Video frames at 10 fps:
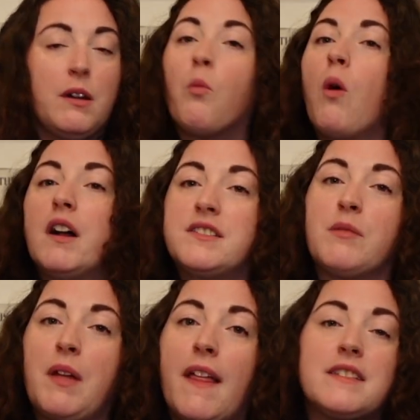want
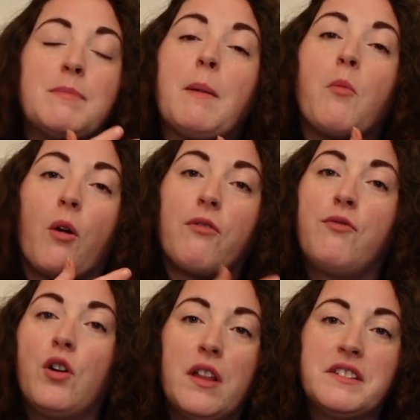something that's a bit more
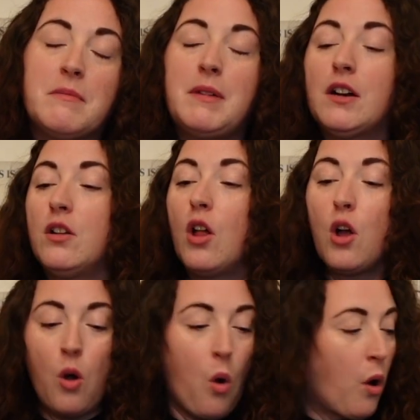full as a meal
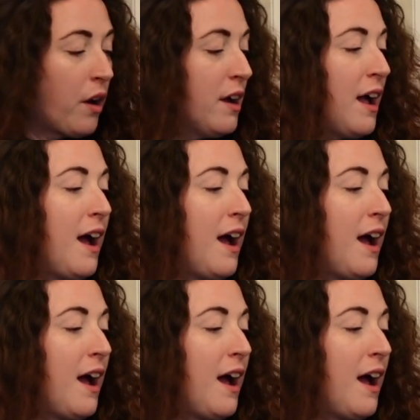or